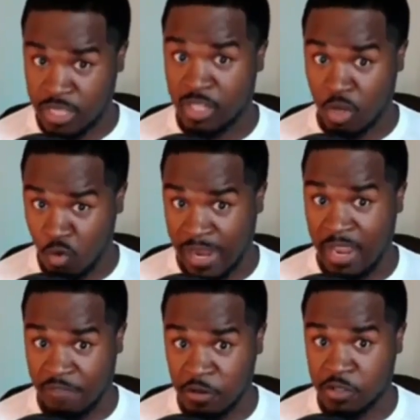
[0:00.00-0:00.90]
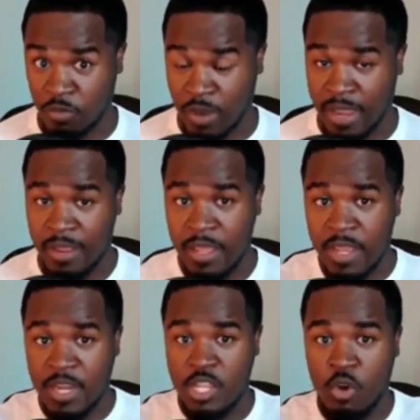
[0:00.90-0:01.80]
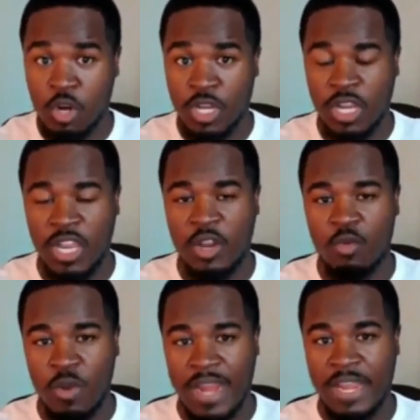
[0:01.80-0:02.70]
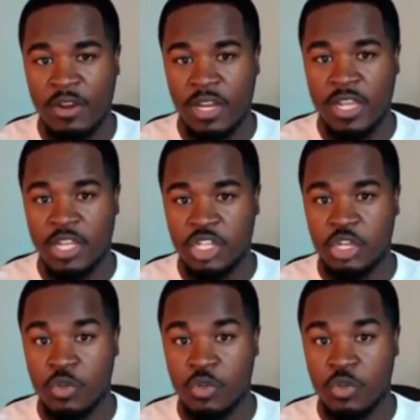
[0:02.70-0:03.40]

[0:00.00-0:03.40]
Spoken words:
get to know who I am first, all right? Then you're going to click right here to lead